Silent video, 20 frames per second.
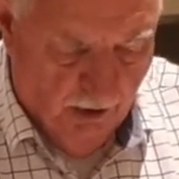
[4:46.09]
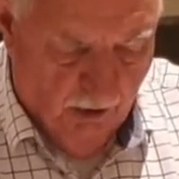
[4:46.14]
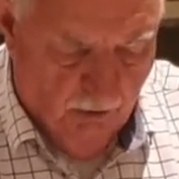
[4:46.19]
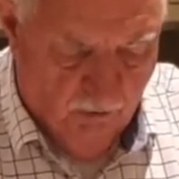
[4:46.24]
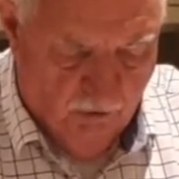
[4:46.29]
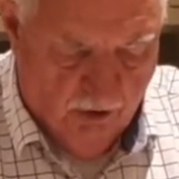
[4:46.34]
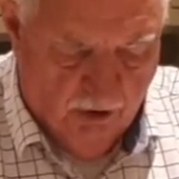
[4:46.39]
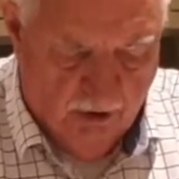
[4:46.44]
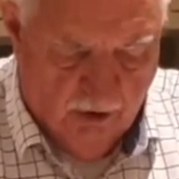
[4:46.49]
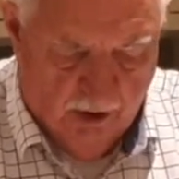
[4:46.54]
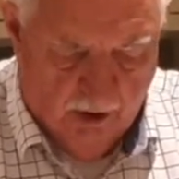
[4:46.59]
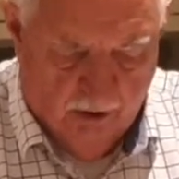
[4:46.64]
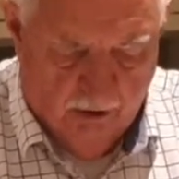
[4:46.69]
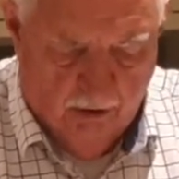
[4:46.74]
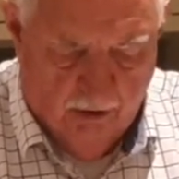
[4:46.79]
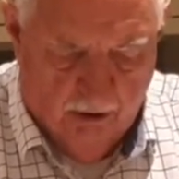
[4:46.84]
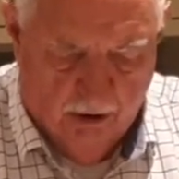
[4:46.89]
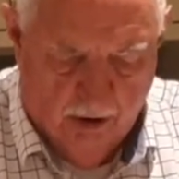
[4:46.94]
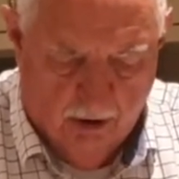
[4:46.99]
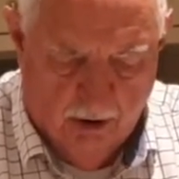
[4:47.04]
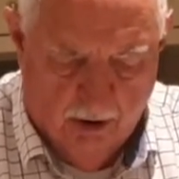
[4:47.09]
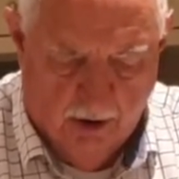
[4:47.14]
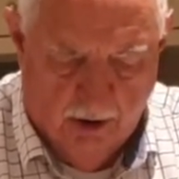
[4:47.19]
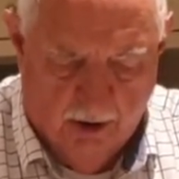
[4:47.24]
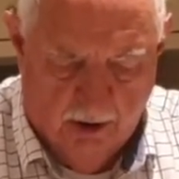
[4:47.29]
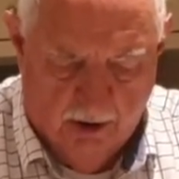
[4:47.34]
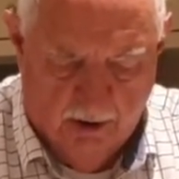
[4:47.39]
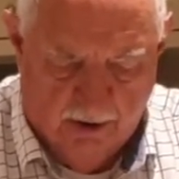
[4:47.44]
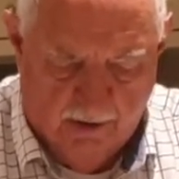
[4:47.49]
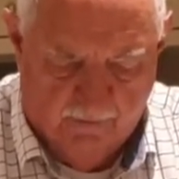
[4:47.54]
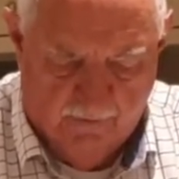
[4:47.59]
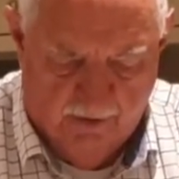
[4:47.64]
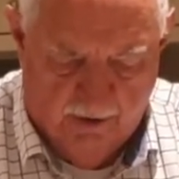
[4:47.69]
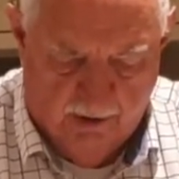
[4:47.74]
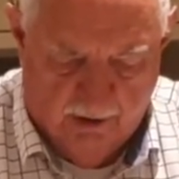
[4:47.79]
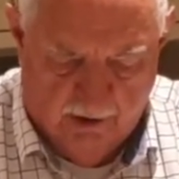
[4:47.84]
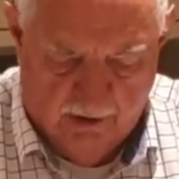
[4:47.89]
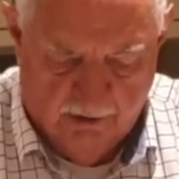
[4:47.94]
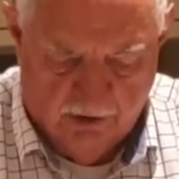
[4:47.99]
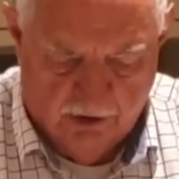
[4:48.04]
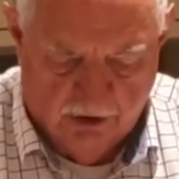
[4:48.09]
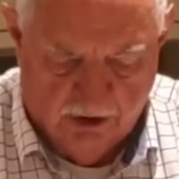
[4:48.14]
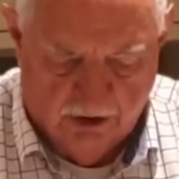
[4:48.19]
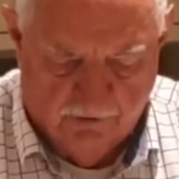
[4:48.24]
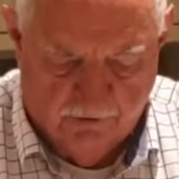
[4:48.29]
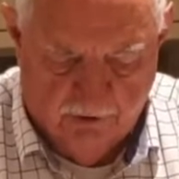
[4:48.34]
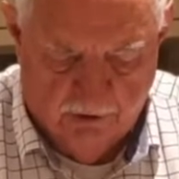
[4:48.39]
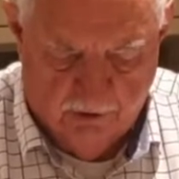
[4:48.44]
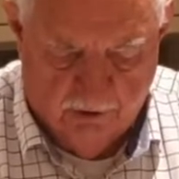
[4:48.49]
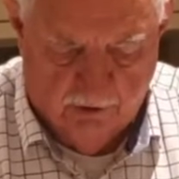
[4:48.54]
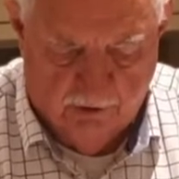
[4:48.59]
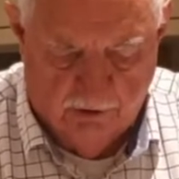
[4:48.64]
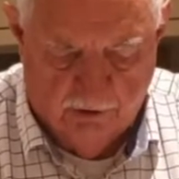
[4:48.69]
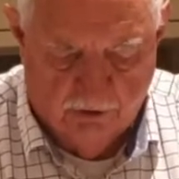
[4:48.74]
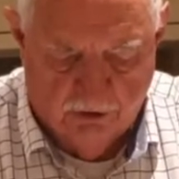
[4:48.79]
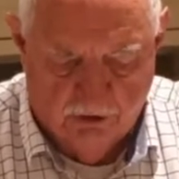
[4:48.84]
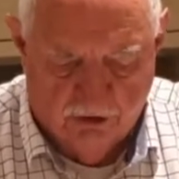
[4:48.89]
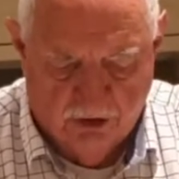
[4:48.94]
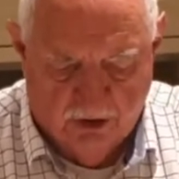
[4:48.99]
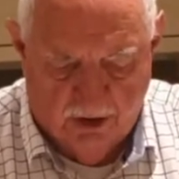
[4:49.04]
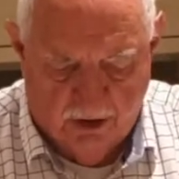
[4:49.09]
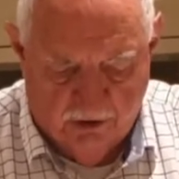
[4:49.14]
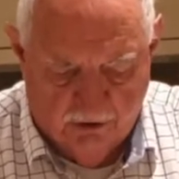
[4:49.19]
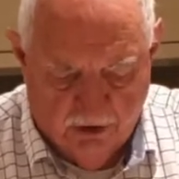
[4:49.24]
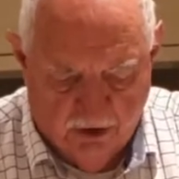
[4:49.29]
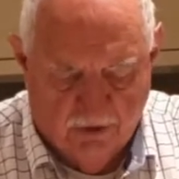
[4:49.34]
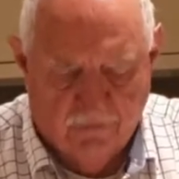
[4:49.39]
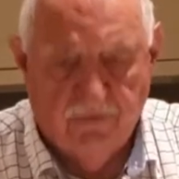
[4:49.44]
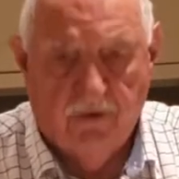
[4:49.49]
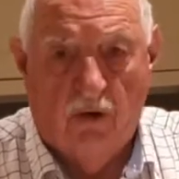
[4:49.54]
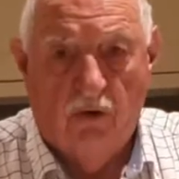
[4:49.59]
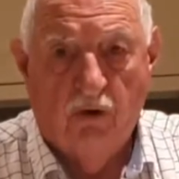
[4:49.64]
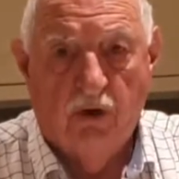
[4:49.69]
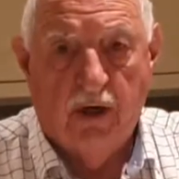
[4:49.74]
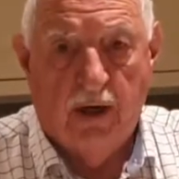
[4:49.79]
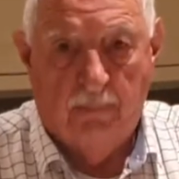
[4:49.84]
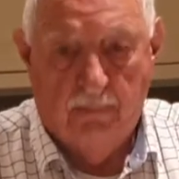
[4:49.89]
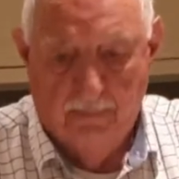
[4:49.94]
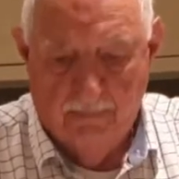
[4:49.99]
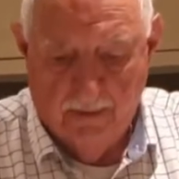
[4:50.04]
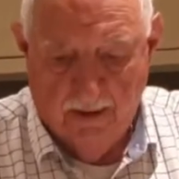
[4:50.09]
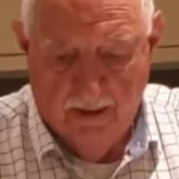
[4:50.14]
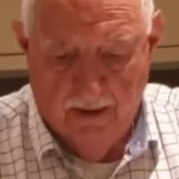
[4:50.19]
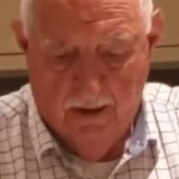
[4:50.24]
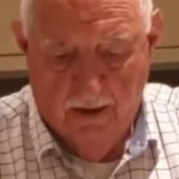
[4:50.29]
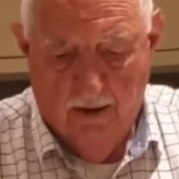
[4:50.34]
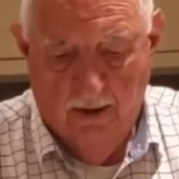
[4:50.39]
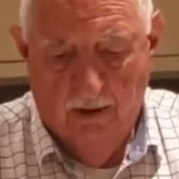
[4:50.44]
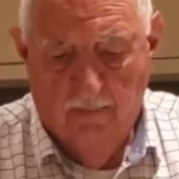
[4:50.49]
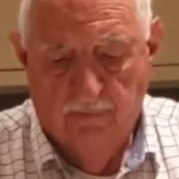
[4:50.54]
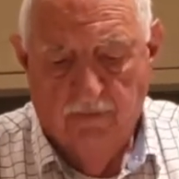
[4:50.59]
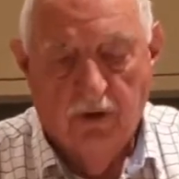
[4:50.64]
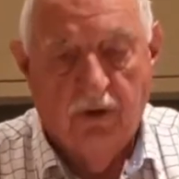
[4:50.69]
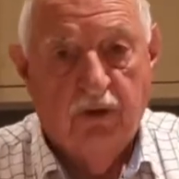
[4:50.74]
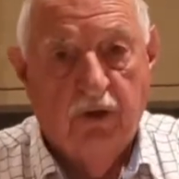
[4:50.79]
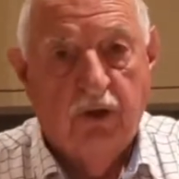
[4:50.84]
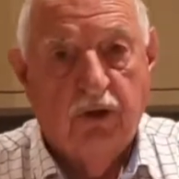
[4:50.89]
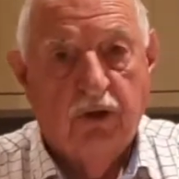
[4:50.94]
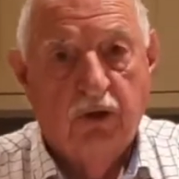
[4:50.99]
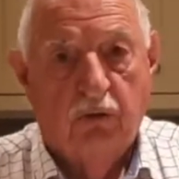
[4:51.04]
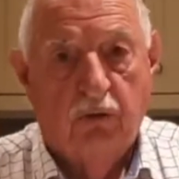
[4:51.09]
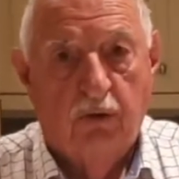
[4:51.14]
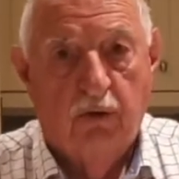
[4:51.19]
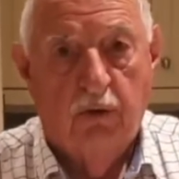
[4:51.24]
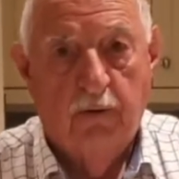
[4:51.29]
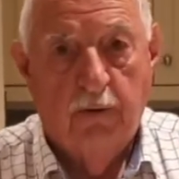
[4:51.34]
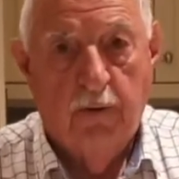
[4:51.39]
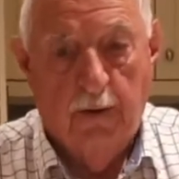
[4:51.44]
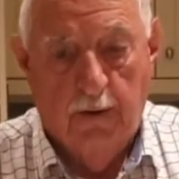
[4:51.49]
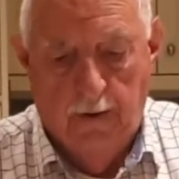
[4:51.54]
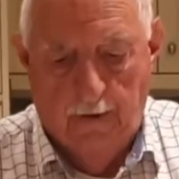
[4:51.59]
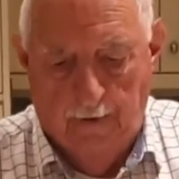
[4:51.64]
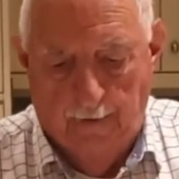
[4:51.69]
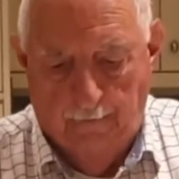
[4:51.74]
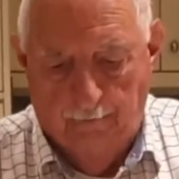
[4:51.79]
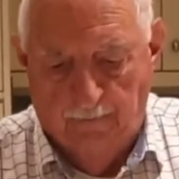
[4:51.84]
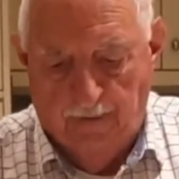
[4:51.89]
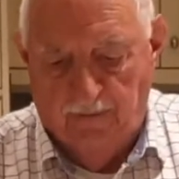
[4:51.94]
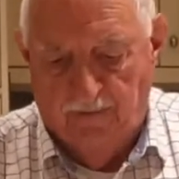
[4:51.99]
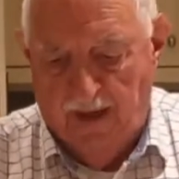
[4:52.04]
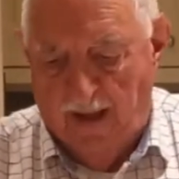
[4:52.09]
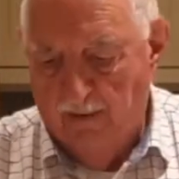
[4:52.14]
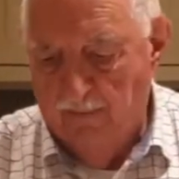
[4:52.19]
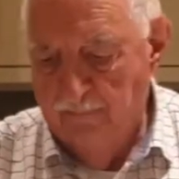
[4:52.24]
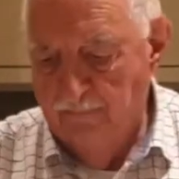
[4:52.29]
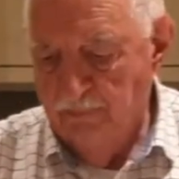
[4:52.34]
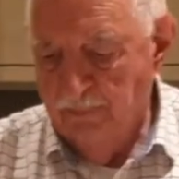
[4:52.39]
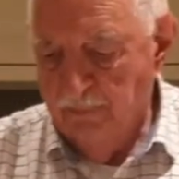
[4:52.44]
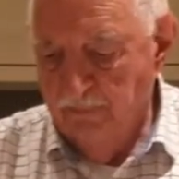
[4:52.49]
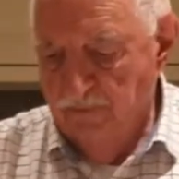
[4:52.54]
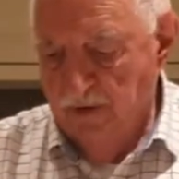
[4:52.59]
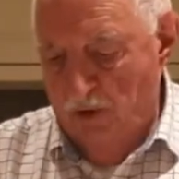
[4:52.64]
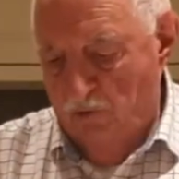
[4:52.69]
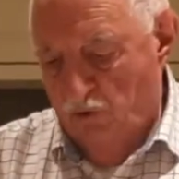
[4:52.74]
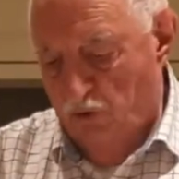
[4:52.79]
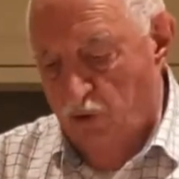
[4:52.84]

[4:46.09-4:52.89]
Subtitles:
with nothing like this, as you see, just folded up the tissue. Now that will